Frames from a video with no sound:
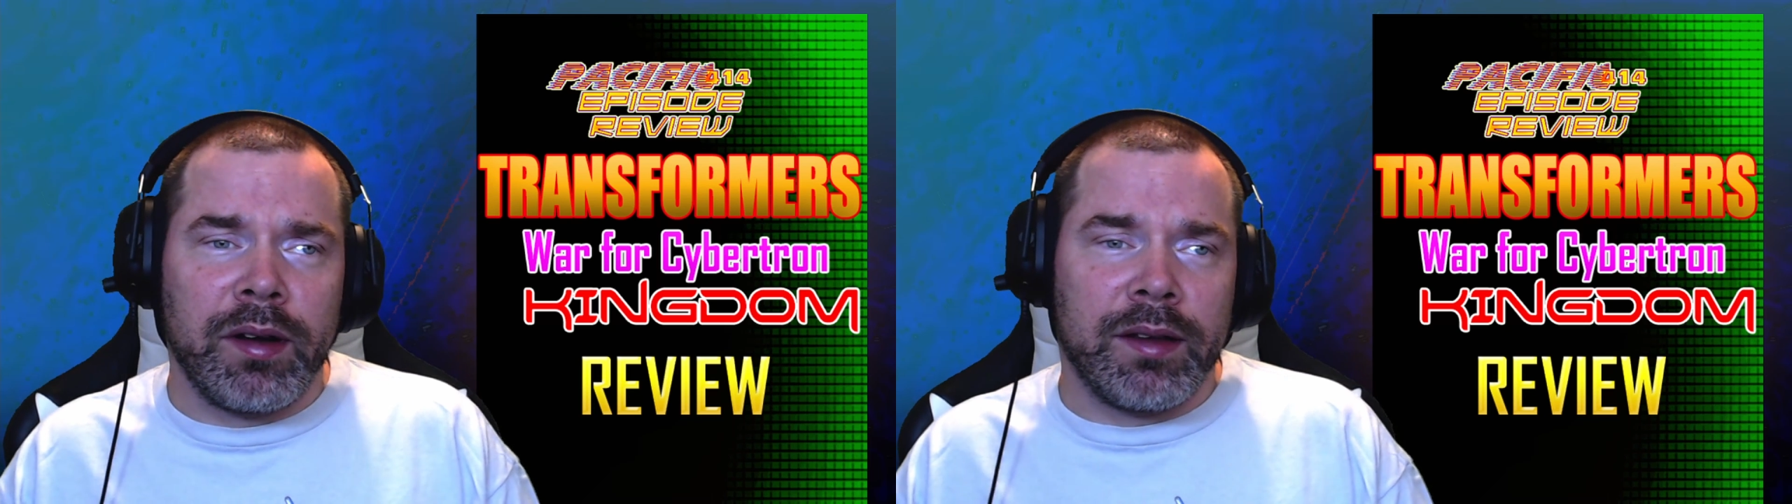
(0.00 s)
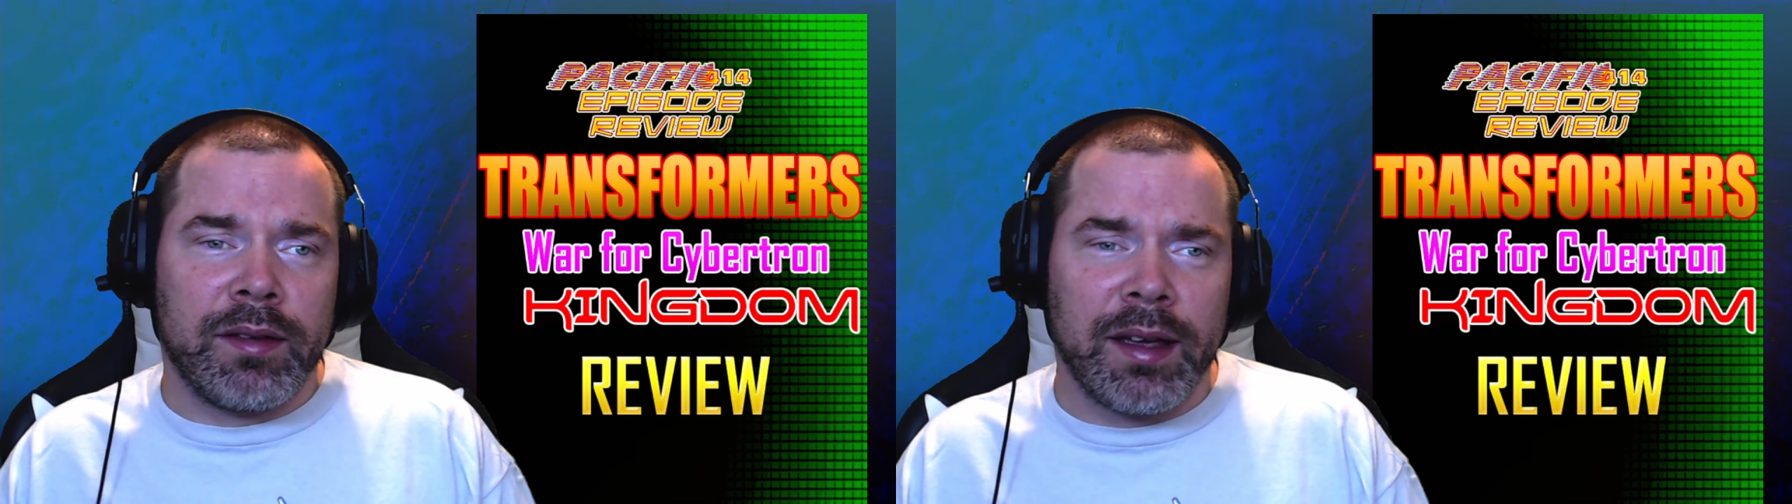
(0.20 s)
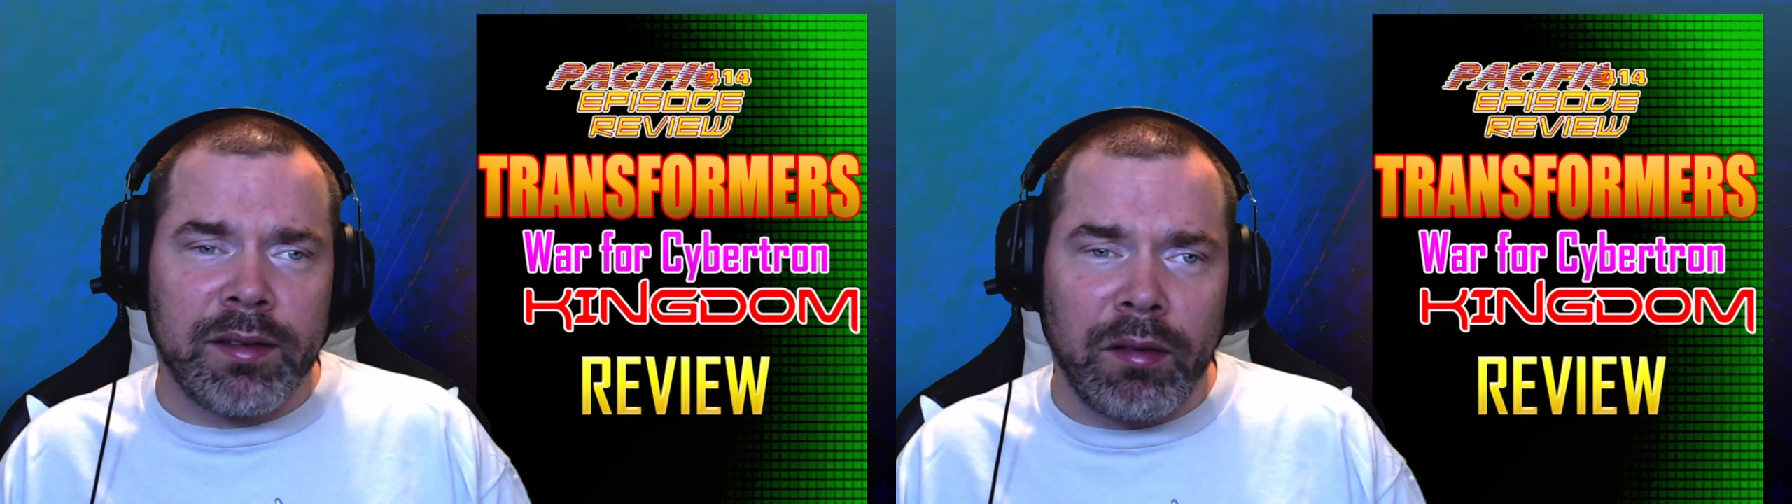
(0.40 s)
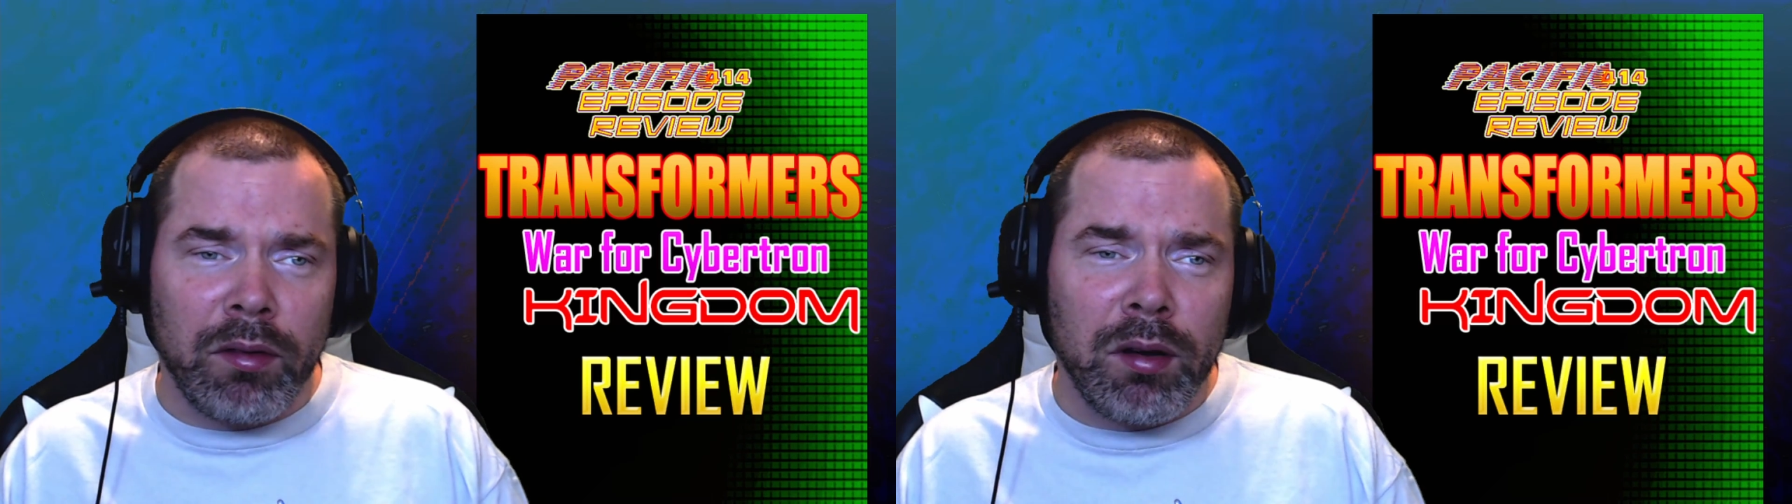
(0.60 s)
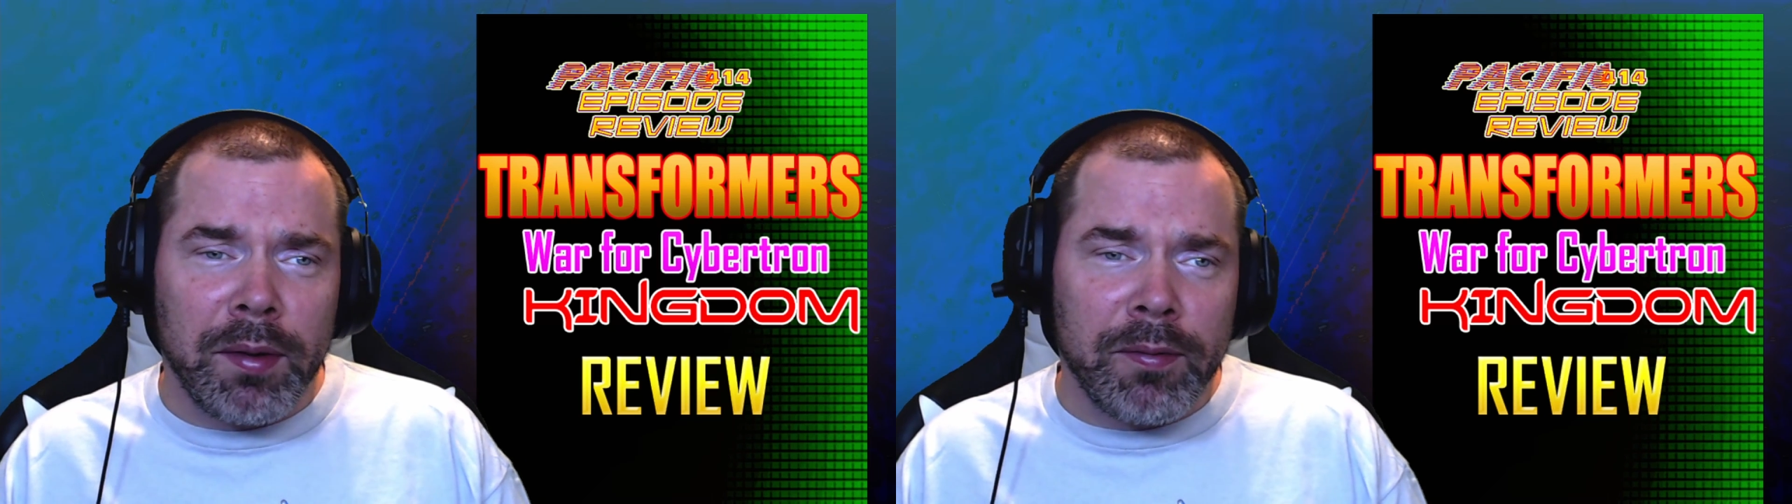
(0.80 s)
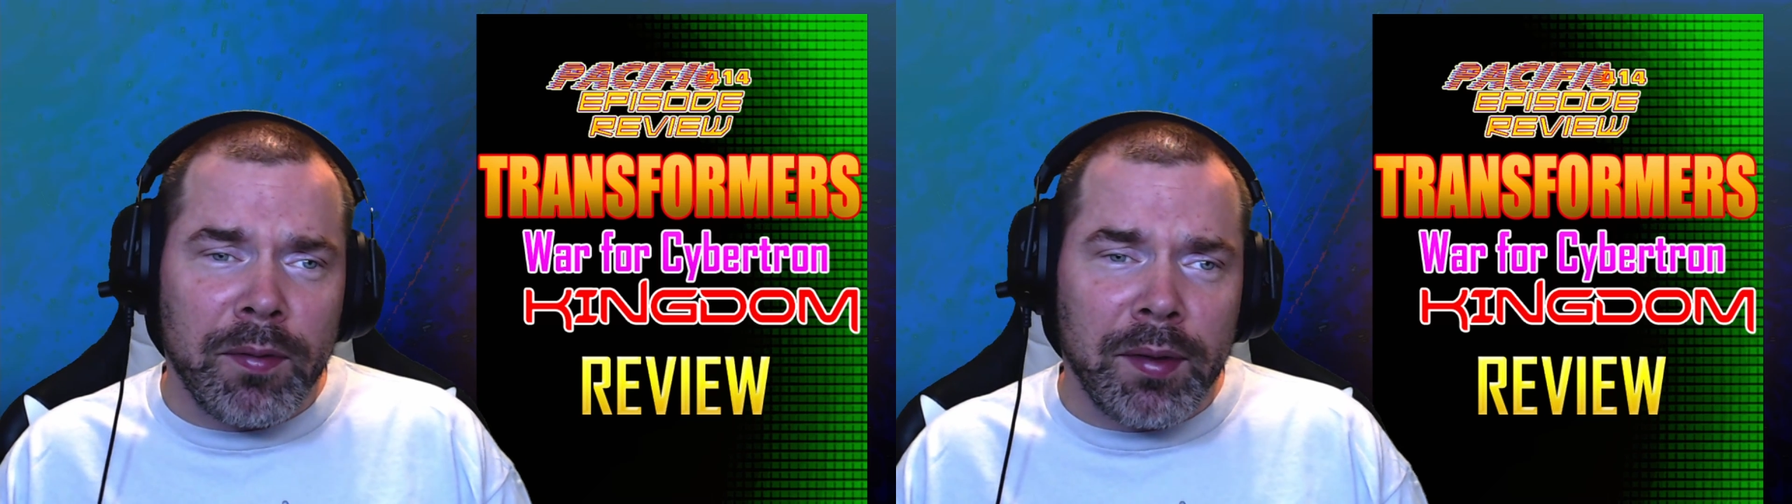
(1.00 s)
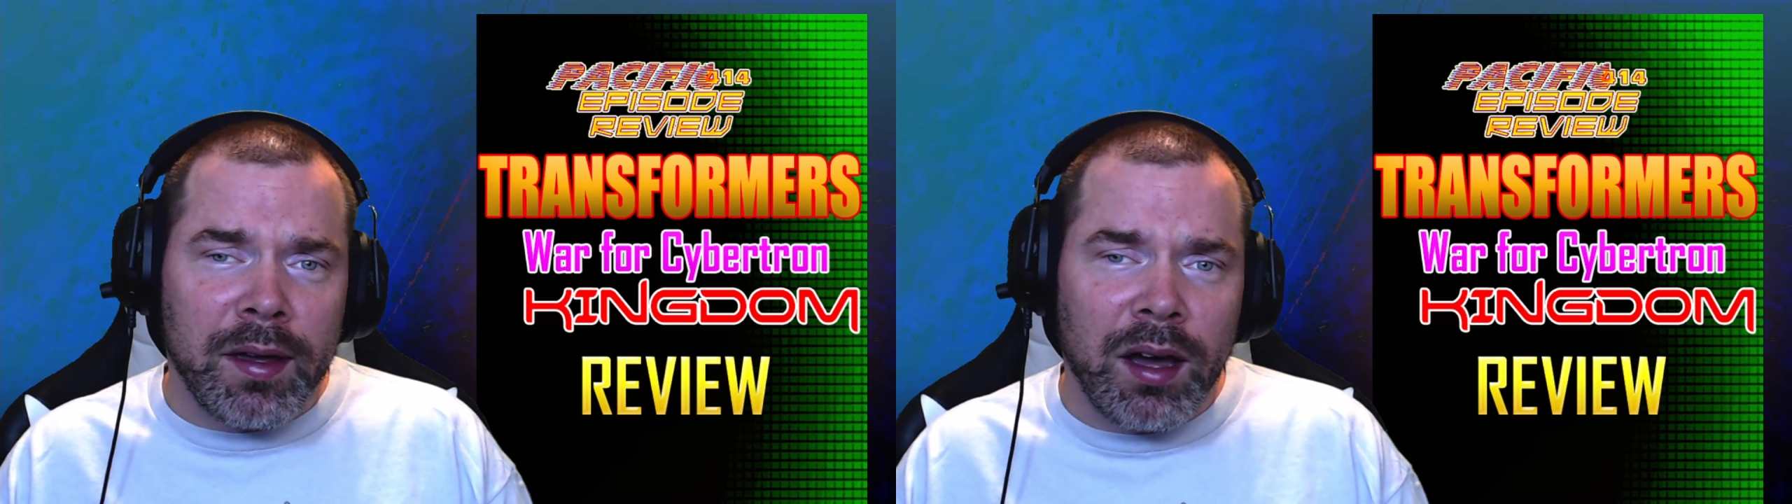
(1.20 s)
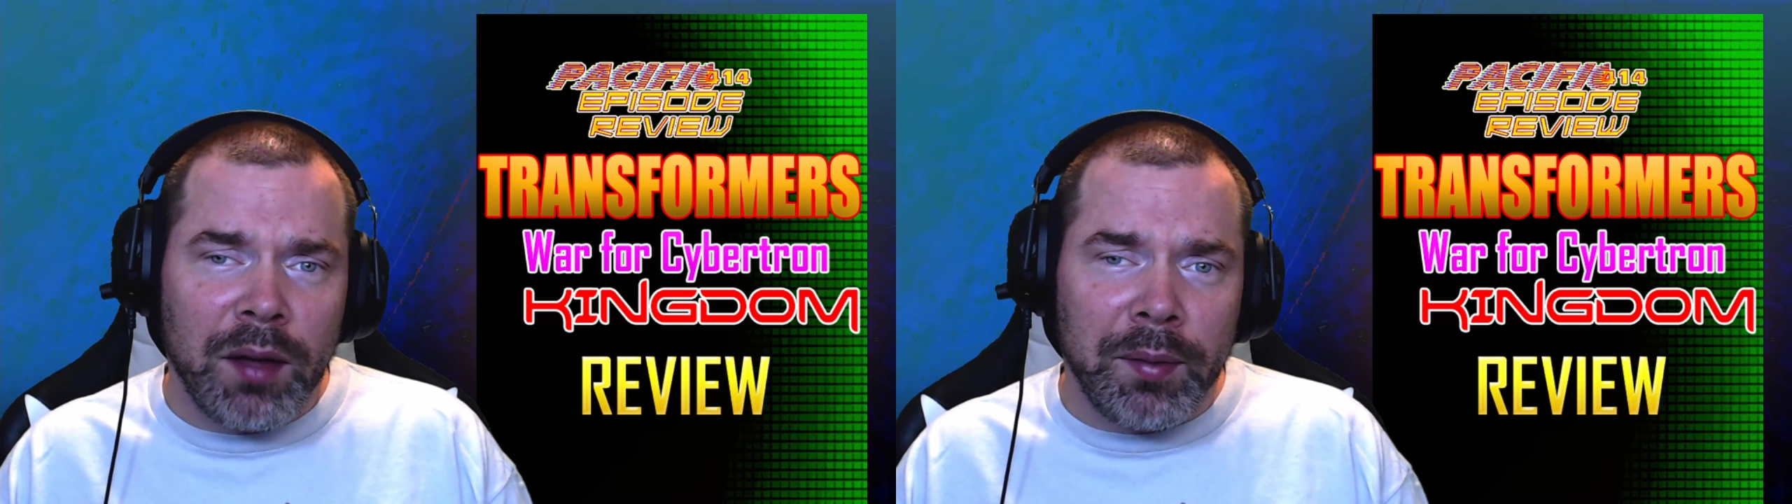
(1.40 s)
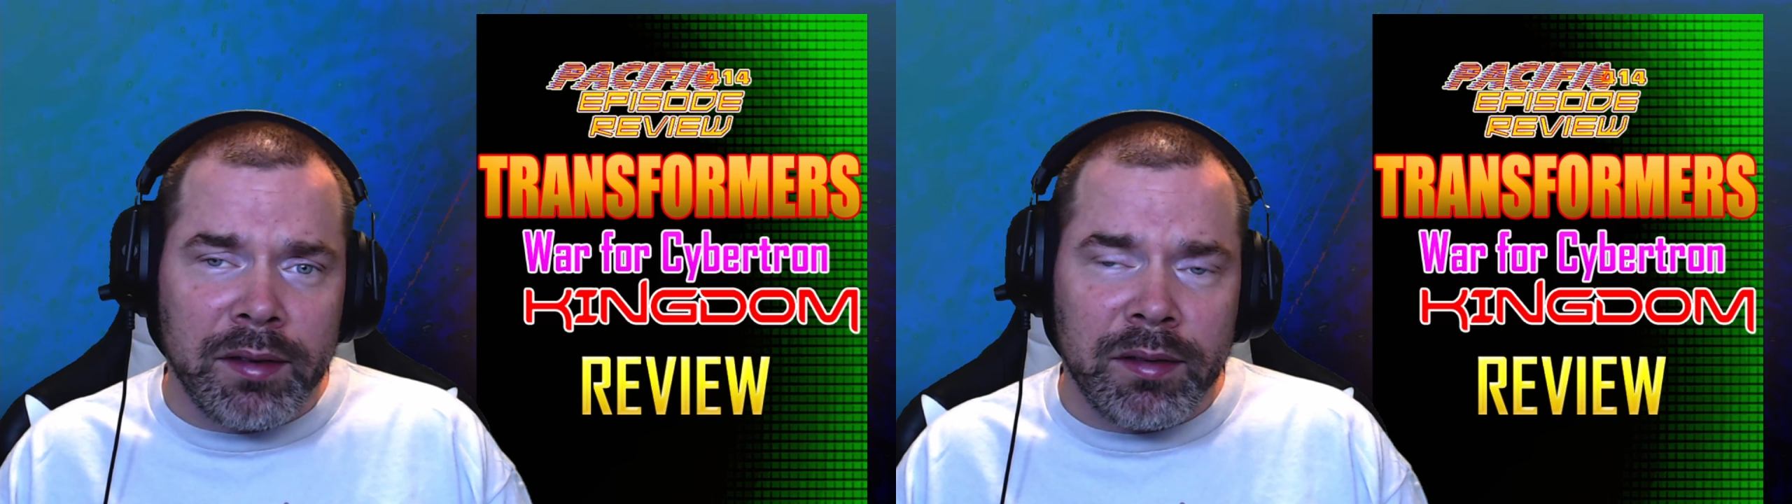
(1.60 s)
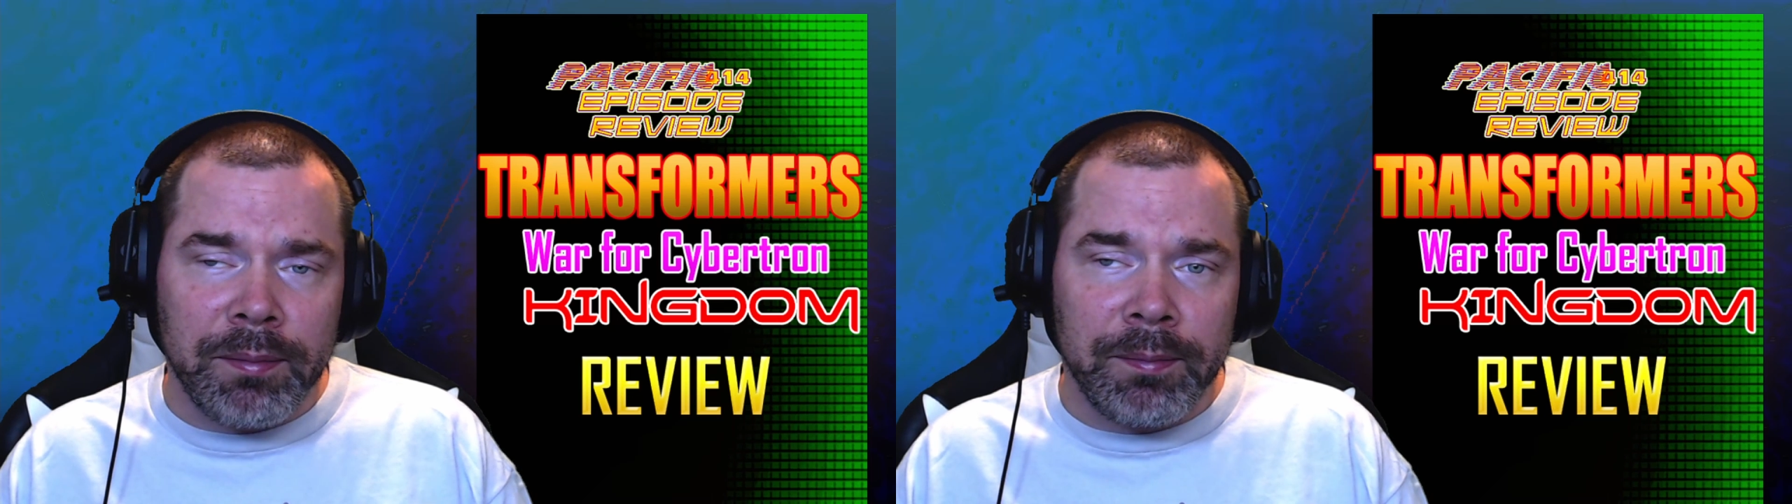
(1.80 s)
it takes a little bit from the
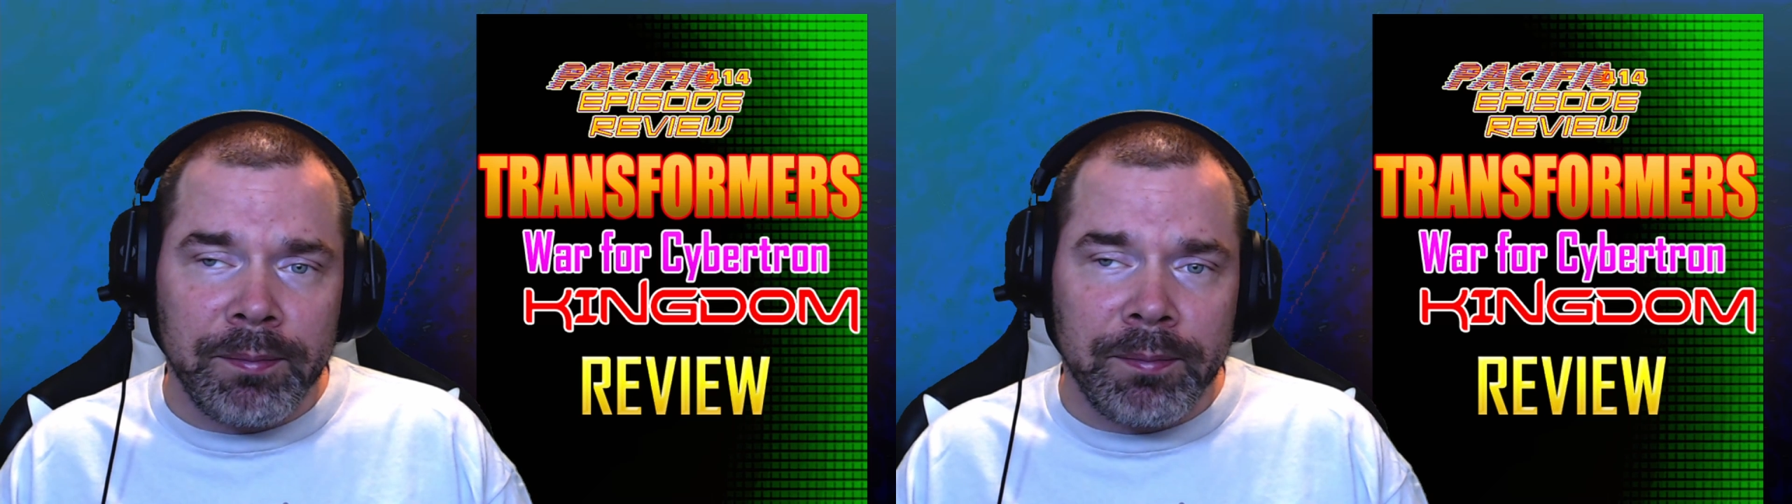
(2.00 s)
comics,